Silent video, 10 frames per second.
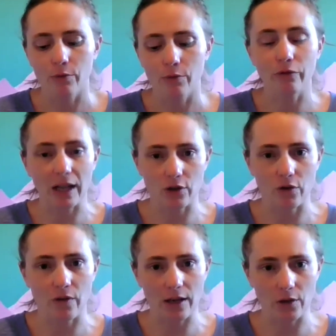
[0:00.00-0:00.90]
reflect
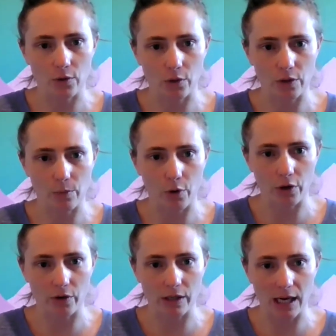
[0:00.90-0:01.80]
your values or
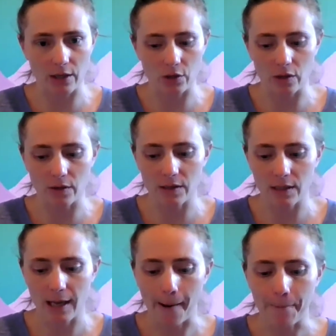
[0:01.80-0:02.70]
support your intentions.